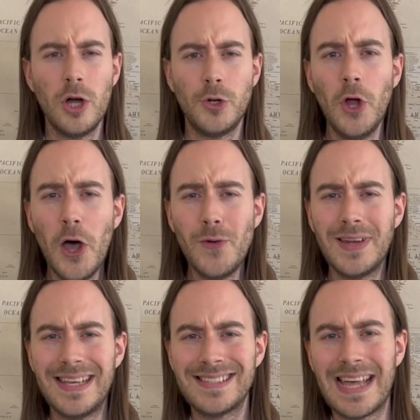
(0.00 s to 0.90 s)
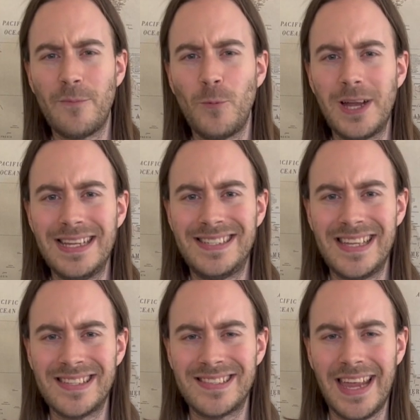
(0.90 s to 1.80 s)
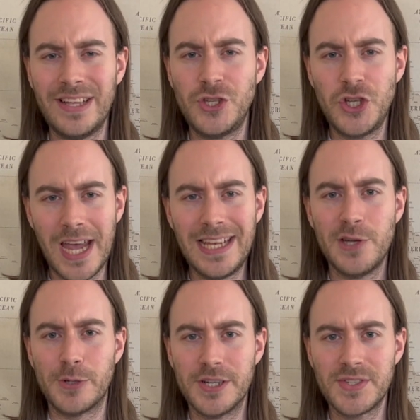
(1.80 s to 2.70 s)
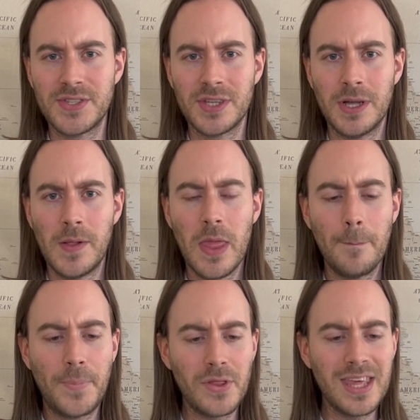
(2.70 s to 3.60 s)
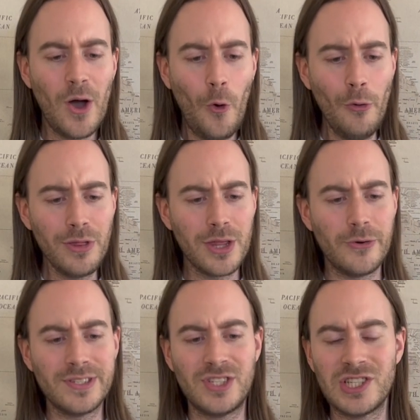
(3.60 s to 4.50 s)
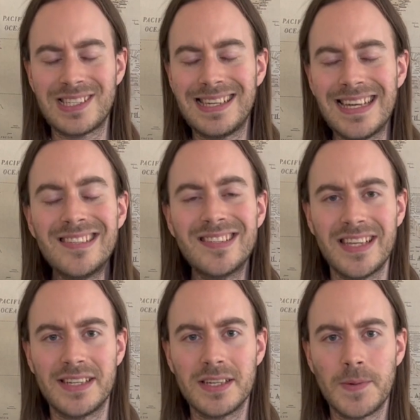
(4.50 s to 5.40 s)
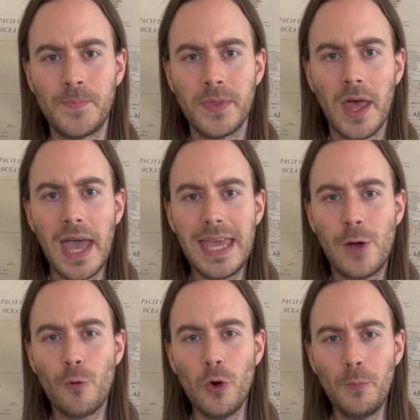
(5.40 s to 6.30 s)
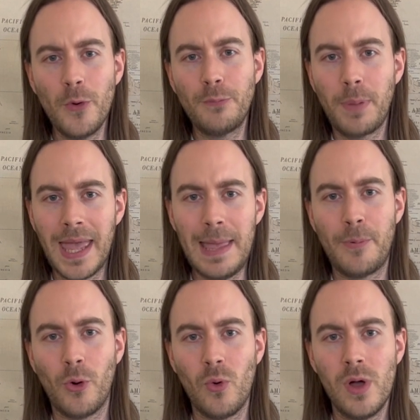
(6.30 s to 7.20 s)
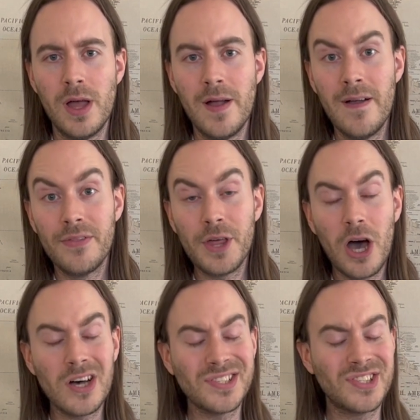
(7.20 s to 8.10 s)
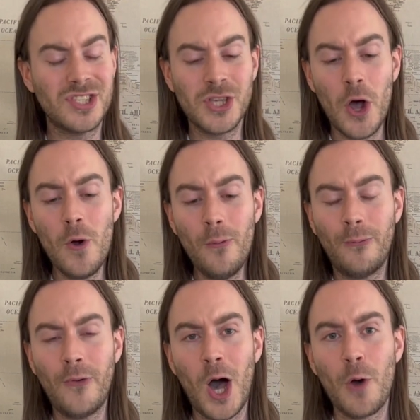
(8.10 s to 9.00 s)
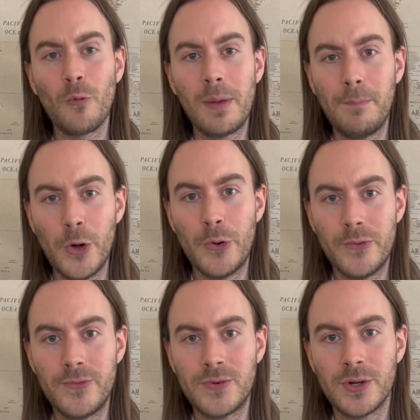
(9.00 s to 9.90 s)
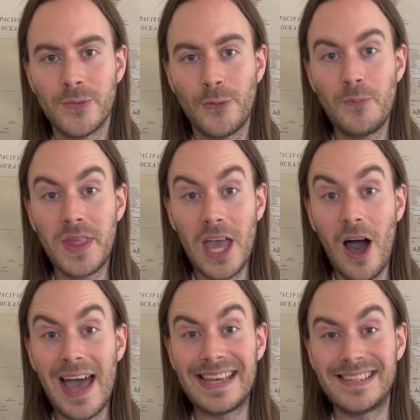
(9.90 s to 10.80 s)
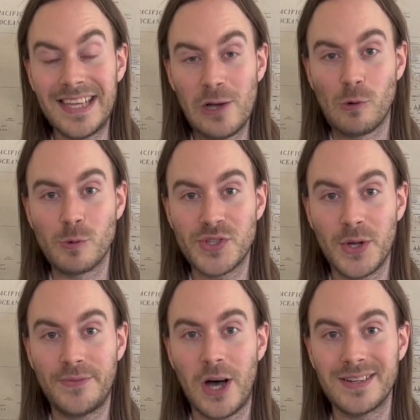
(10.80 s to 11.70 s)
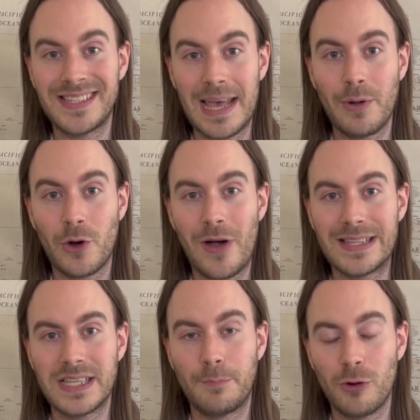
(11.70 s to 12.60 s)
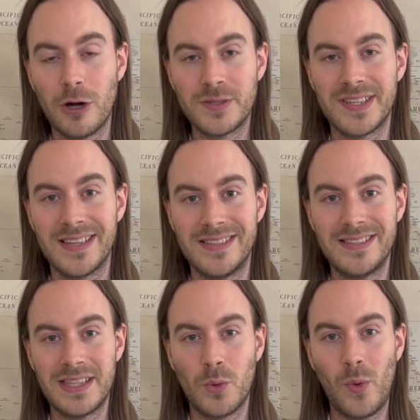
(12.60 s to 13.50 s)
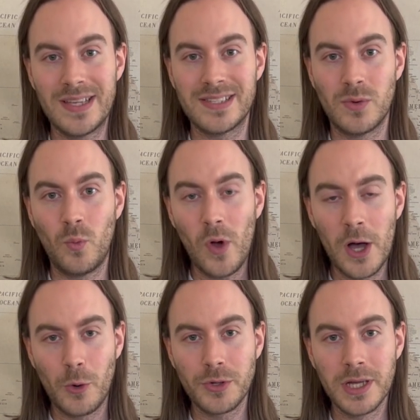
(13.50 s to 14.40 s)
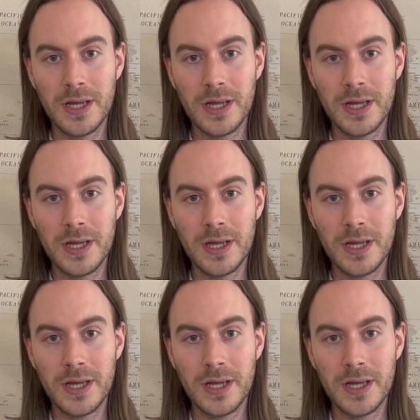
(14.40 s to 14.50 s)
Not only is that really disingenuous, but the author has just listed a group of people that are so far removed from the ideals of our democratic processes in the Western world,